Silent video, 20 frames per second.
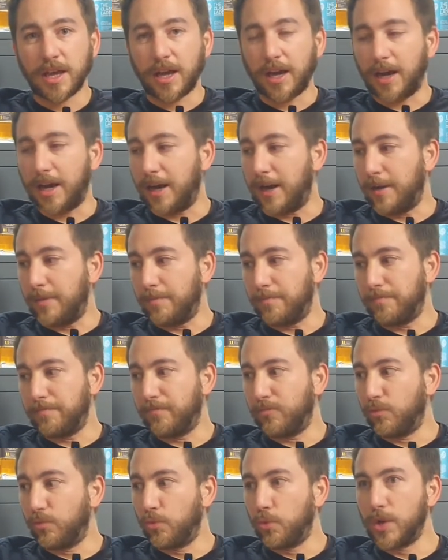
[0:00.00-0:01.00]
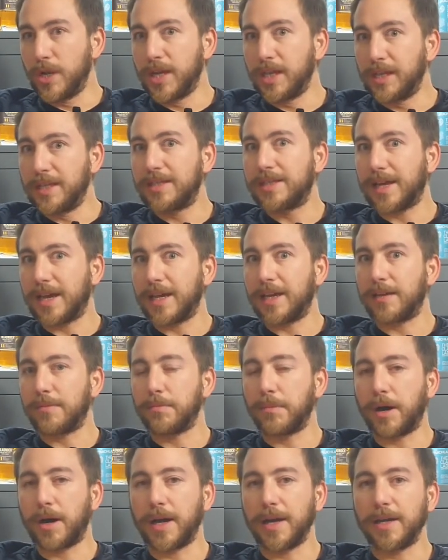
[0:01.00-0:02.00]
really
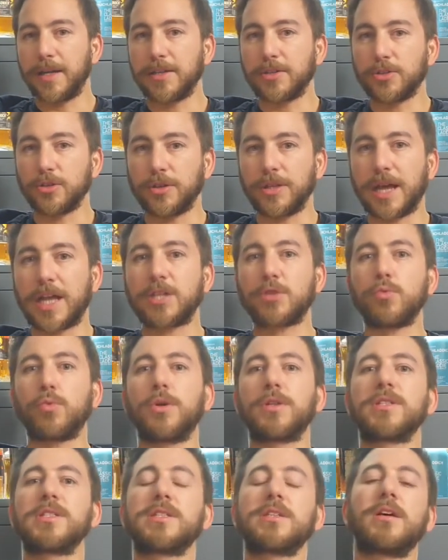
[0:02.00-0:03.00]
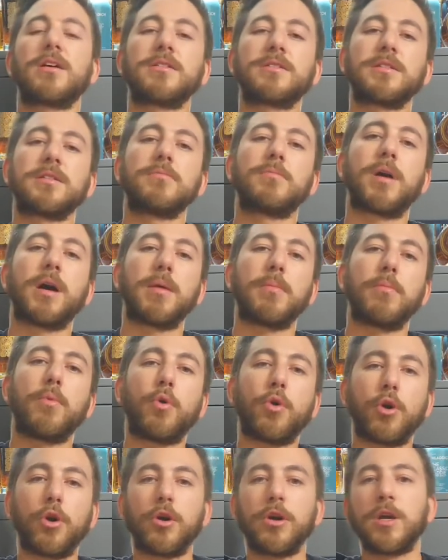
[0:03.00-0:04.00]
taken by it. So that's what started my
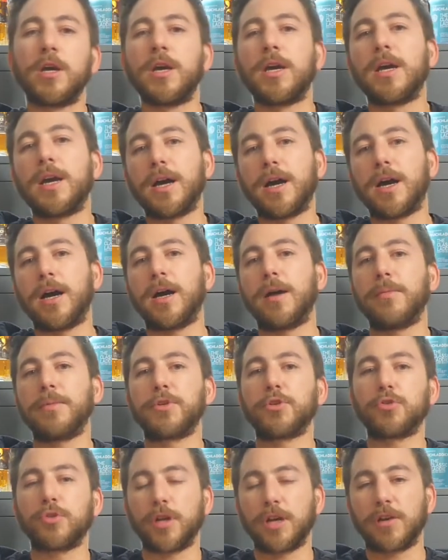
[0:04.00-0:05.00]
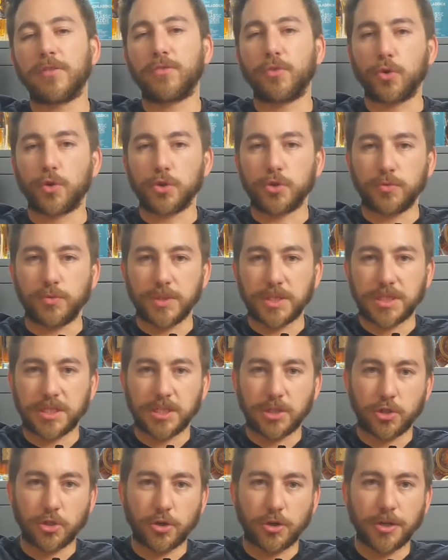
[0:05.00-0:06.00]
more Mizunara focused
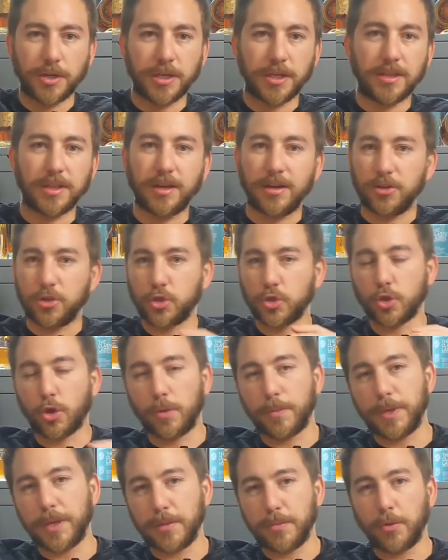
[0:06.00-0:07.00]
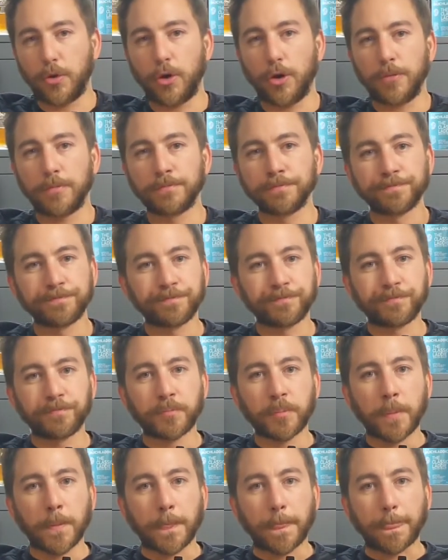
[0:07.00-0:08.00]
whiskey journey. There are so many more,
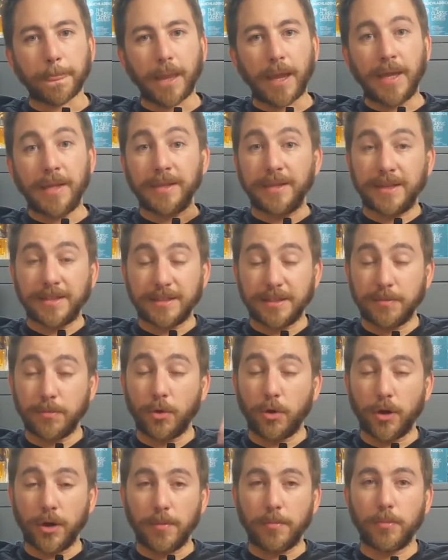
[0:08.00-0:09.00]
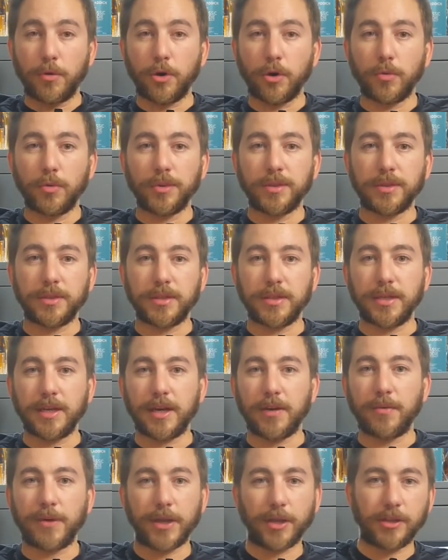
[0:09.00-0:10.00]
and getting more and more with the
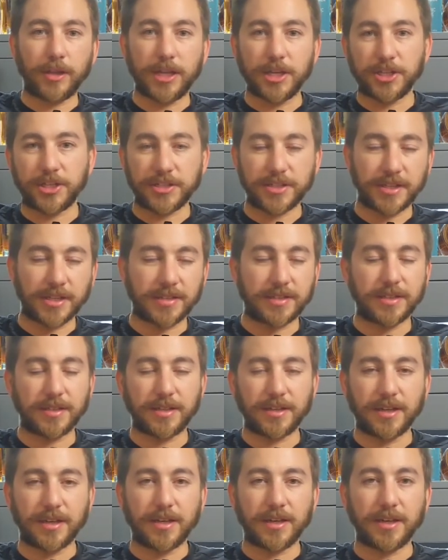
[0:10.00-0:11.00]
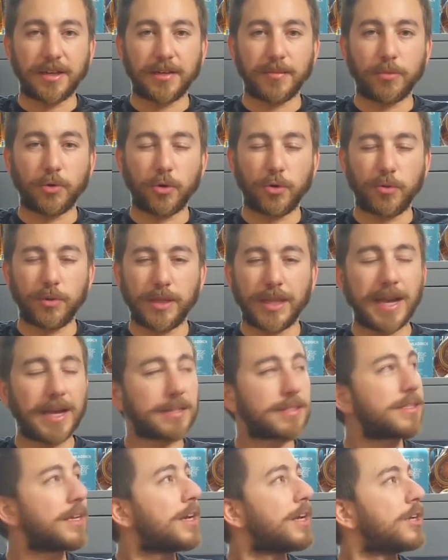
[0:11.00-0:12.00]
regulations getting more
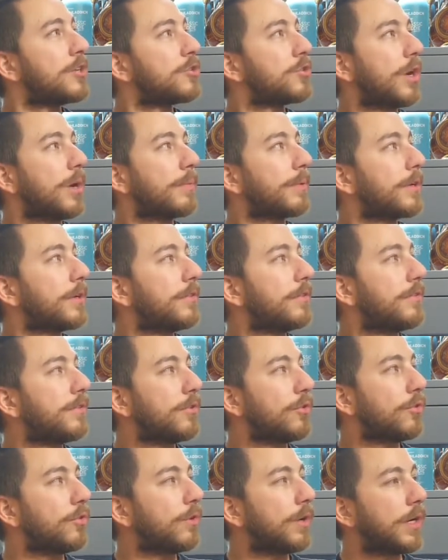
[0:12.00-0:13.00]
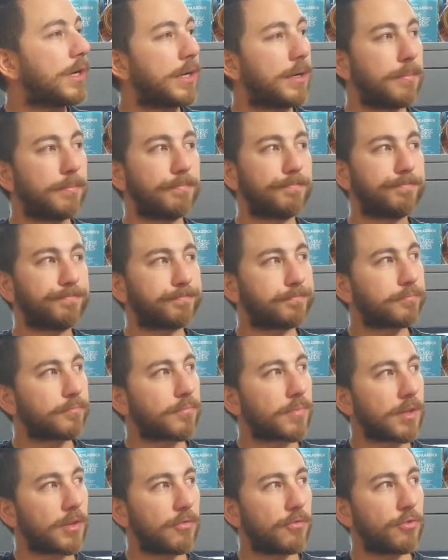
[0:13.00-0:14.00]
relaxed. So I'm going to review
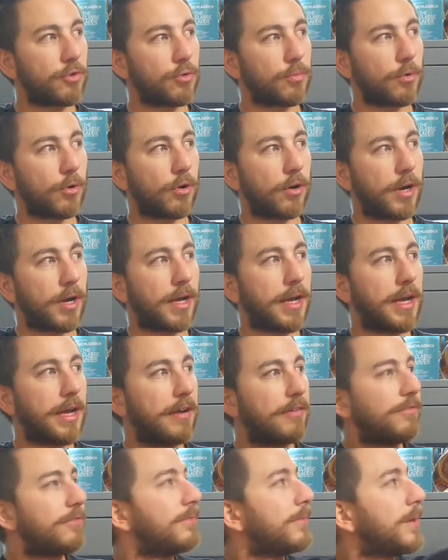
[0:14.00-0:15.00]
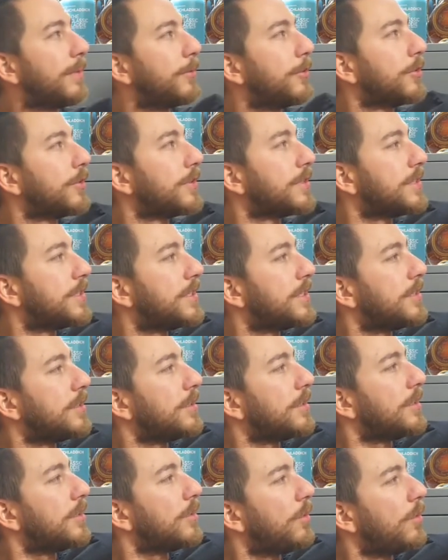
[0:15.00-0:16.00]
a few more I have. Maybe you can see
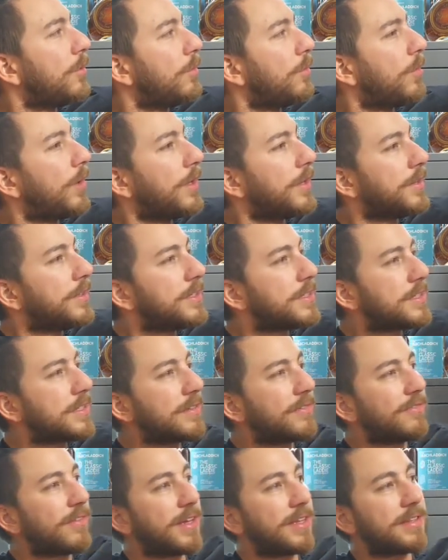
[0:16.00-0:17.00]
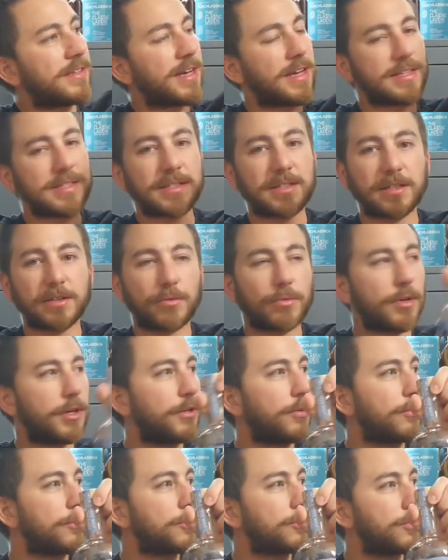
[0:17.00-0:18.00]
one. This is a fantastic
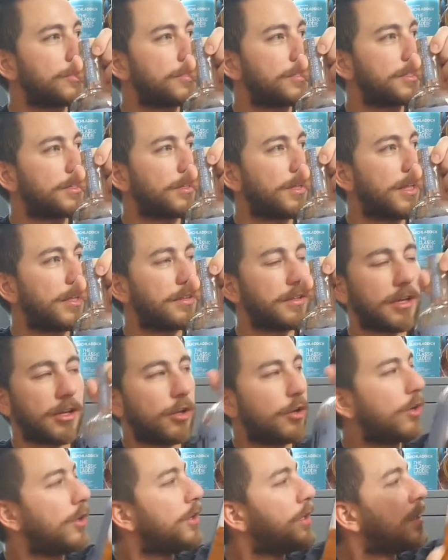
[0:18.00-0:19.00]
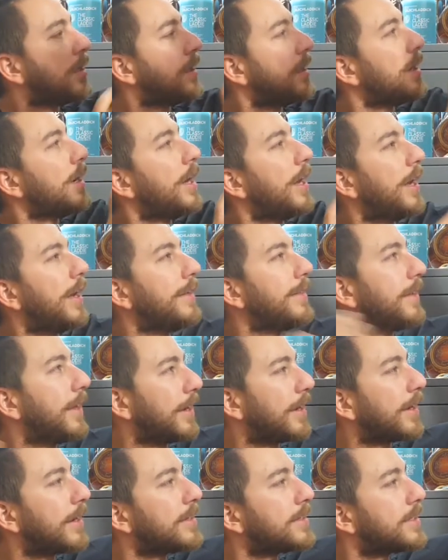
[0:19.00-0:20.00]
one. Also, it's a Glendalo. And
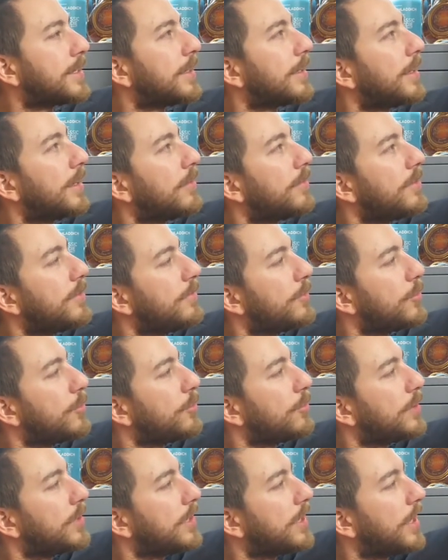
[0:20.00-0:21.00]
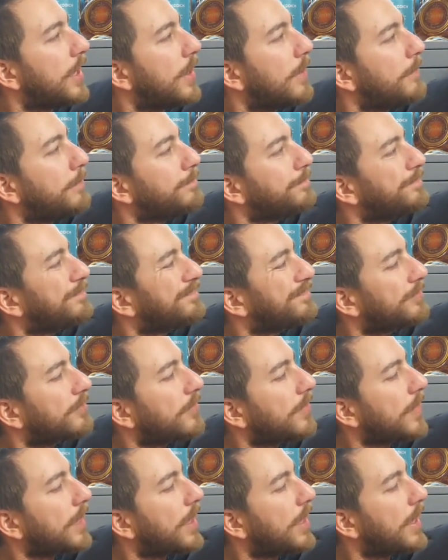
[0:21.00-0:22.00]
like I said, I'll review the
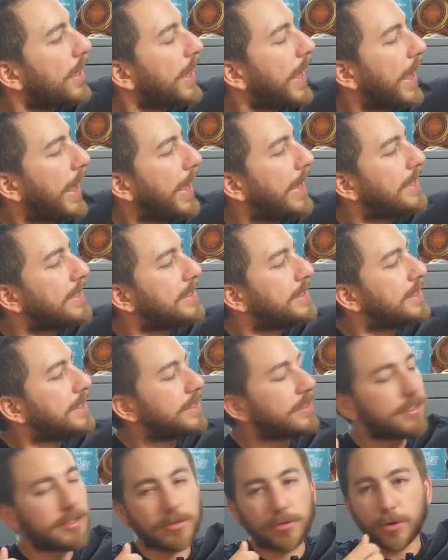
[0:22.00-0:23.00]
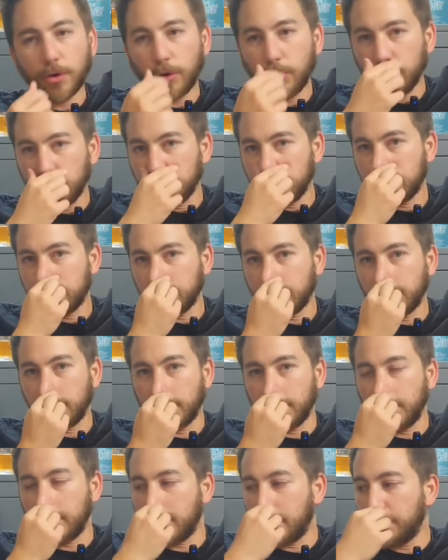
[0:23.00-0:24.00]
18-year-old
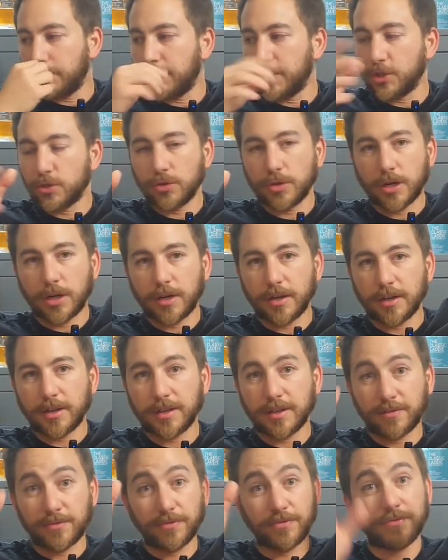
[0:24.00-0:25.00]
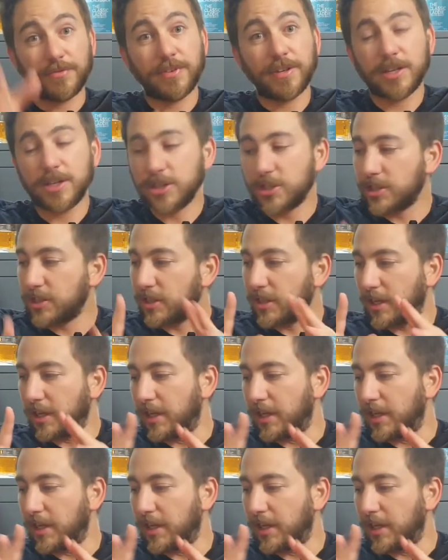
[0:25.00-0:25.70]
Mizunara finish.